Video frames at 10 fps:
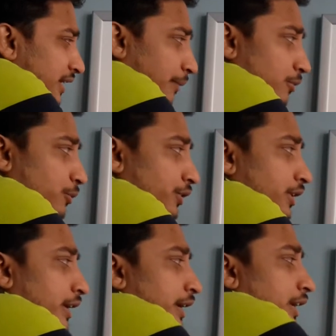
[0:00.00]
double bond.
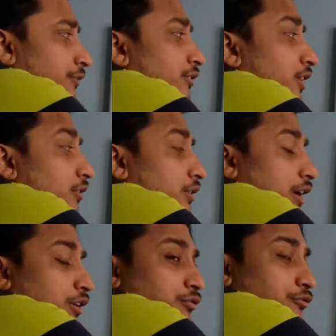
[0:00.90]
If you
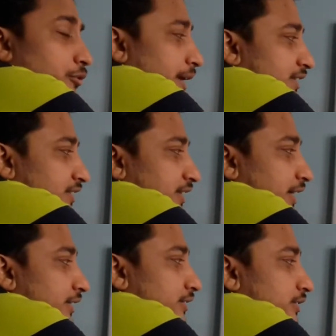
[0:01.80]
count from other
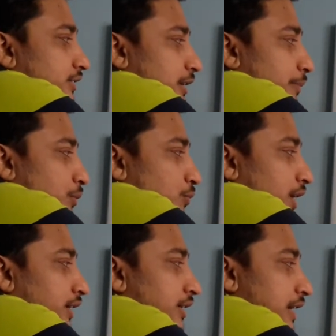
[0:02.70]
side is number
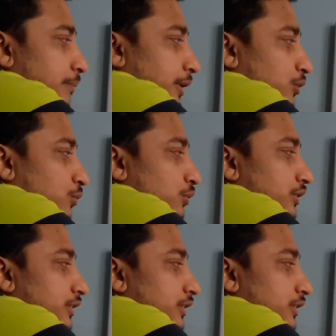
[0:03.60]
1, number 2,